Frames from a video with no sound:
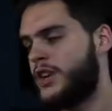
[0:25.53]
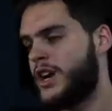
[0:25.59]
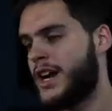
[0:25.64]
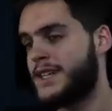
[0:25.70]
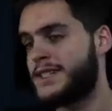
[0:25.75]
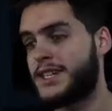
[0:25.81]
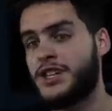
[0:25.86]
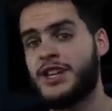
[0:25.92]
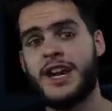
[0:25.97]

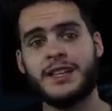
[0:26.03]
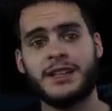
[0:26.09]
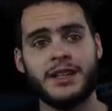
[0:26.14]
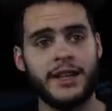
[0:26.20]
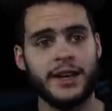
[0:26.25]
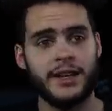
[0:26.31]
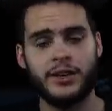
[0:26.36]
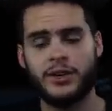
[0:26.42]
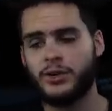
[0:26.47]
guys, and you got the
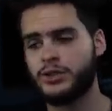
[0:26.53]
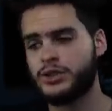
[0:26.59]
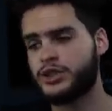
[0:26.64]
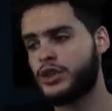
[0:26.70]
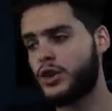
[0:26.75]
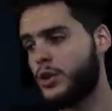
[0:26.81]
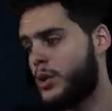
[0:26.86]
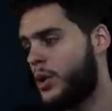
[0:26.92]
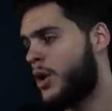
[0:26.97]
like goal,
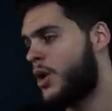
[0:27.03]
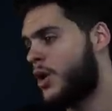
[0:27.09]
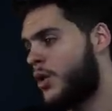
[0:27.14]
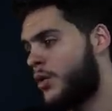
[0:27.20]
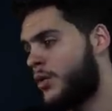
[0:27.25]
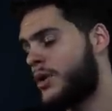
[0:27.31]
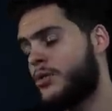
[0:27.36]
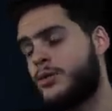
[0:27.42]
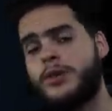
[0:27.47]
so
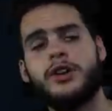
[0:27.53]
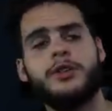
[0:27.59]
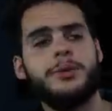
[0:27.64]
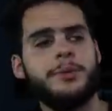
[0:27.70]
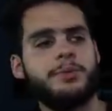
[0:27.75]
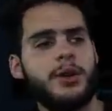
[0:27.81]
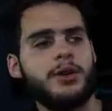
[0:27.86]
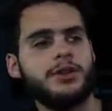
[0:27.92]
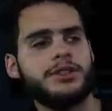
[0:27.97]
we will be
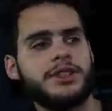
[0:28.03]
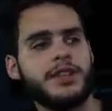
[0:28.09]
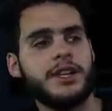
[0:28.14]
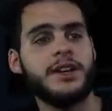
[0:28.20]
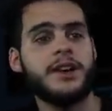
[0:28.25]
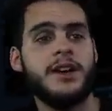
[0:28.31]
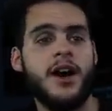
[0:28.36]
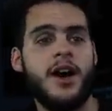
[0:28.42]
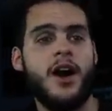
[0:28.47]
posting